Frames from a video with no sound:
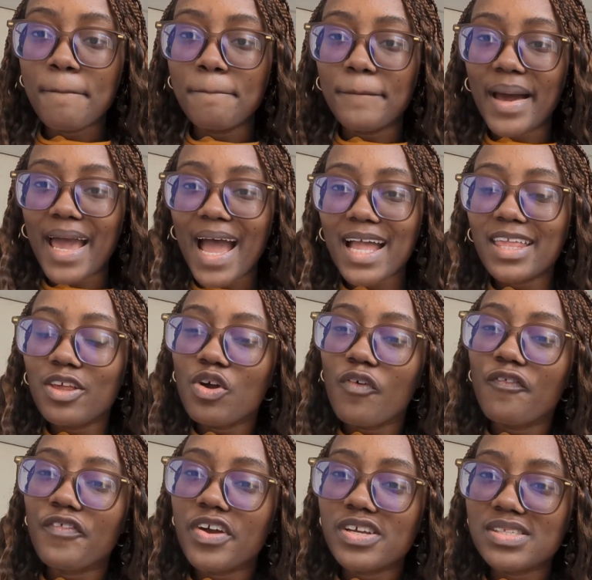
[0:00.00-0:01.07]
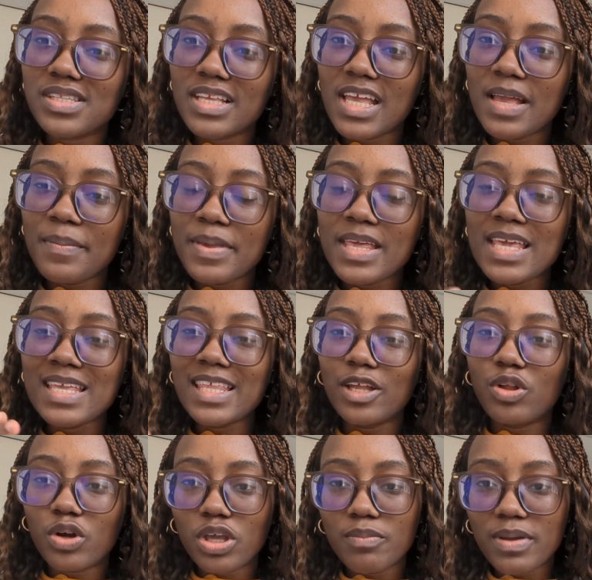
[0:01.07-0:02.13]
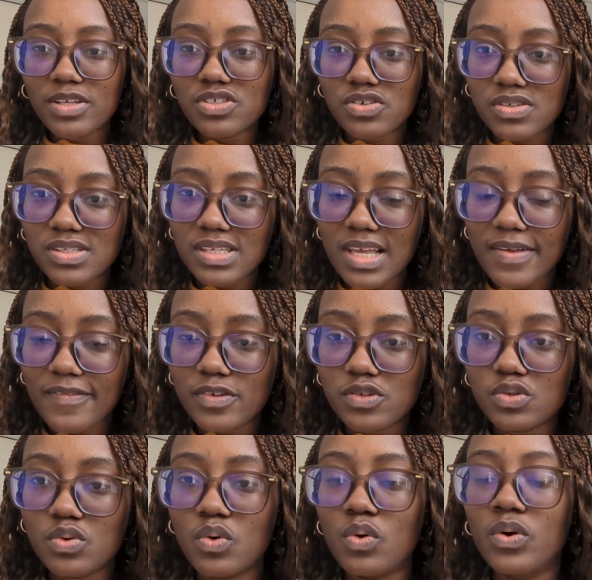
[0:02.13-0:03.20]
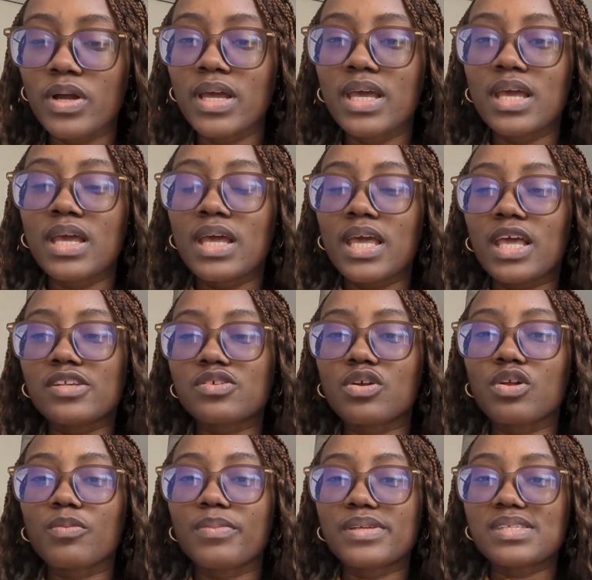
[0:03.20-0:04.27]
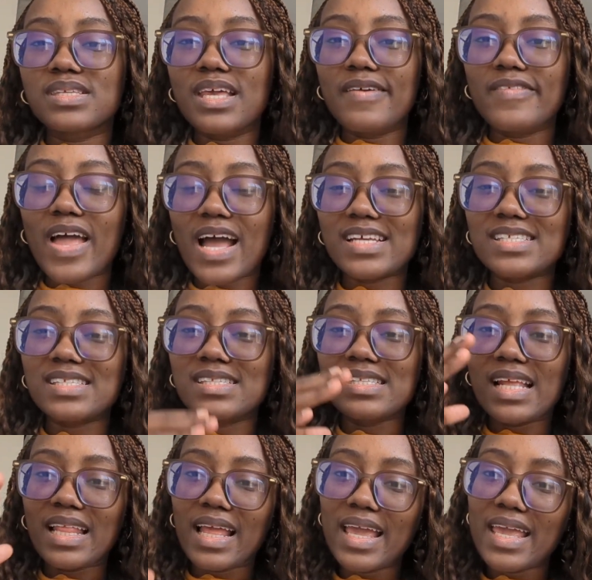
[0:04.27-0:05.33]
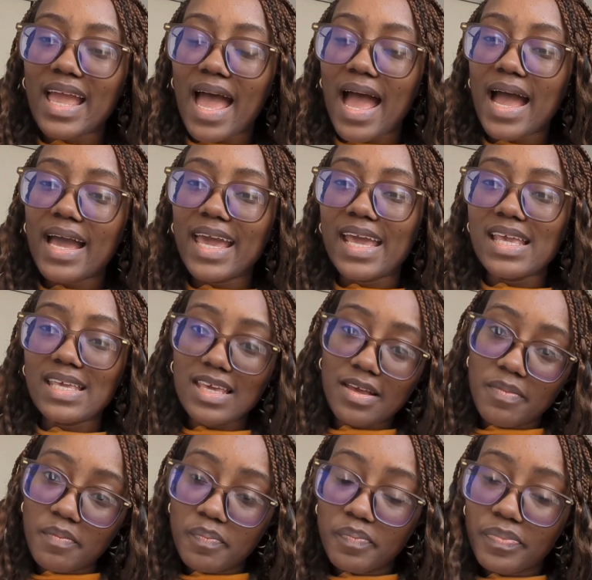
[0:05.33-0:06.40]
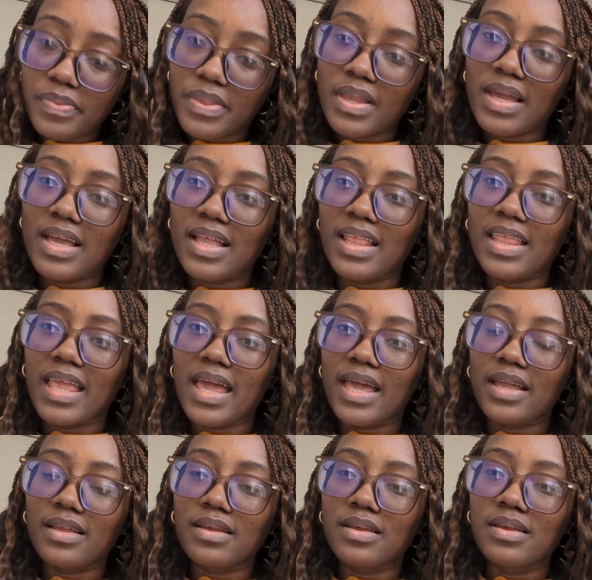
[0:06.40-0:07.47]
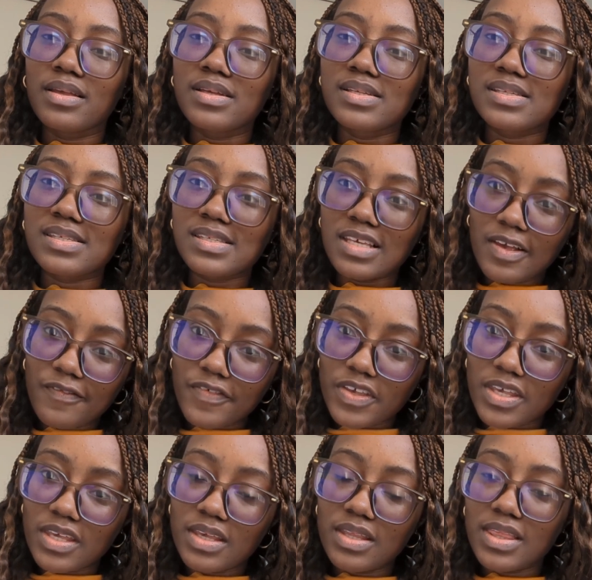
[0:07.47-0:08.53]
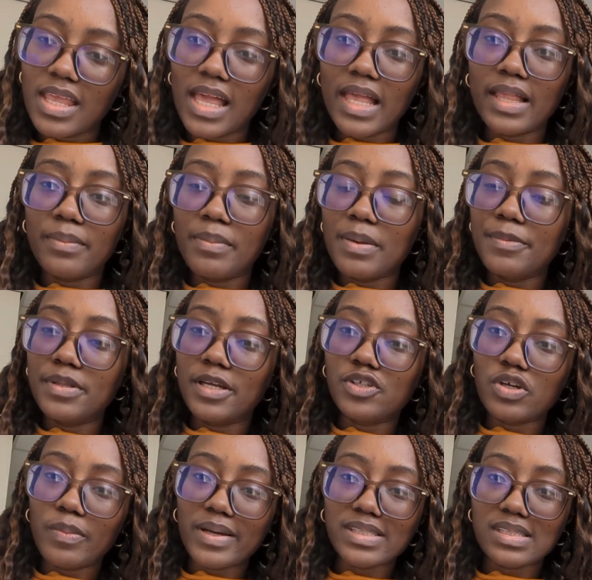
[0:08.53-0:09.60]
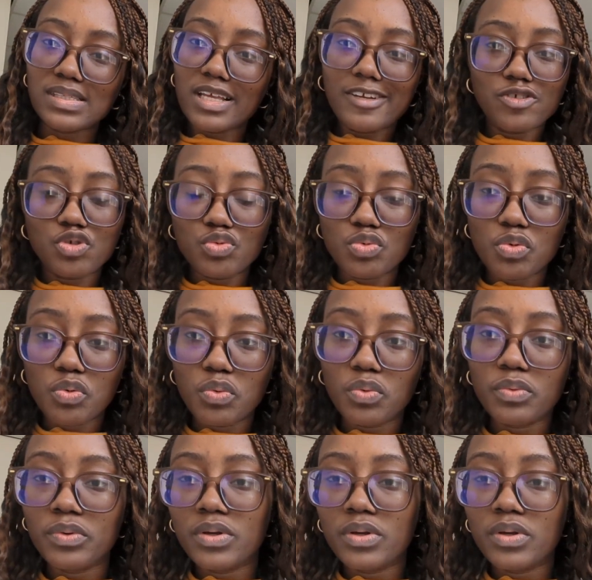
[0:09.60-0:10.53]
by adding your first name in the document you're saving. So it's going to be saved as Nanaya Eyim, then CV, then maybe the job assistant role,